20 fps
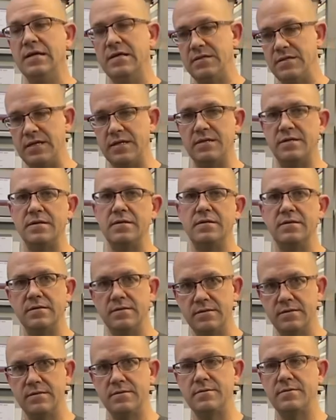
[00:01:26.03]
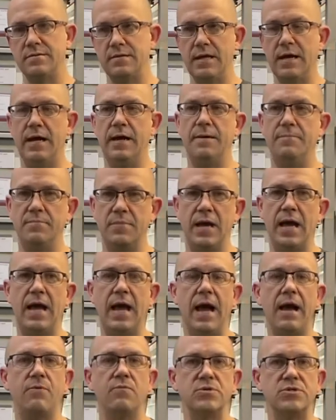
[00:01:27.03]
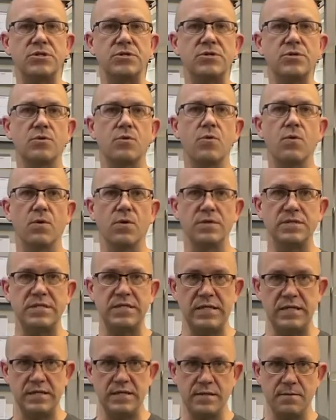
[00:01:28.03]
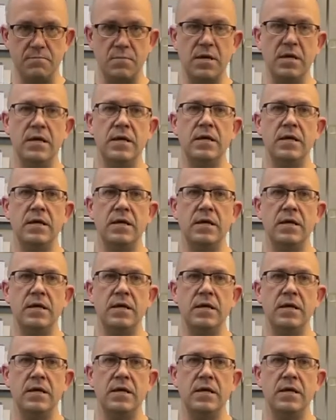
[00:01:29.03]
then I would still quarantine them